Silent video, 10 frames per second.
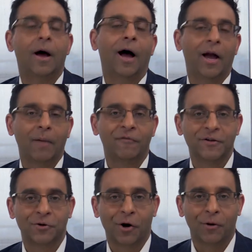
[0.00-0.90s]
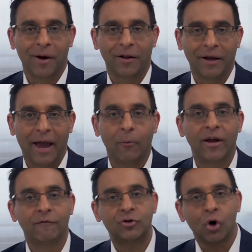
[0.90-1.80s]
Hi, I'm Faisal Karmali, and
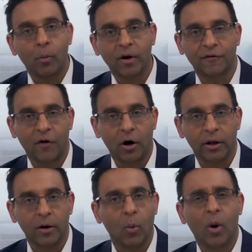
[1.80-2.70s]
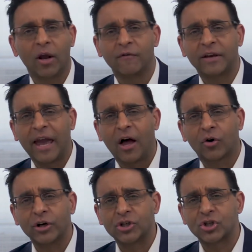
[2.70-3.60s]
we have Joe McFarland, one of
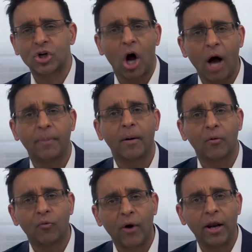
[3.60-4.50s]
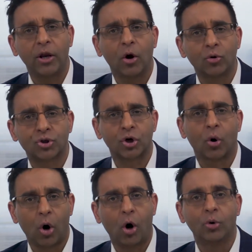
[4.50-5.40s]
Calgary's top radio
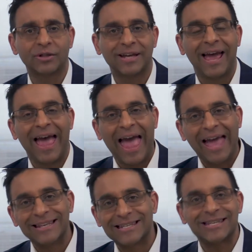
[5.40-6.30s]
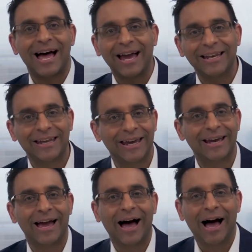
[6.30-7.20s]
show hosts and side
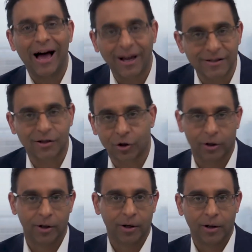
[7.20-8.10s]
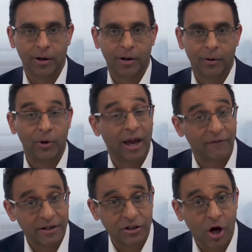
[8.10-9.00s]
gig hustler. We
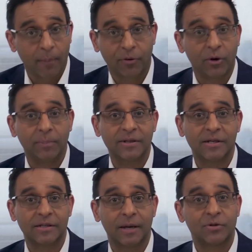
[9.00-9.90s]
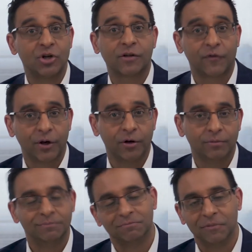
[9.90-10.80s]
have his top 3 business tips just for you.
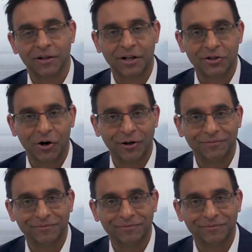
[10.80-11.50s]
Let's get started.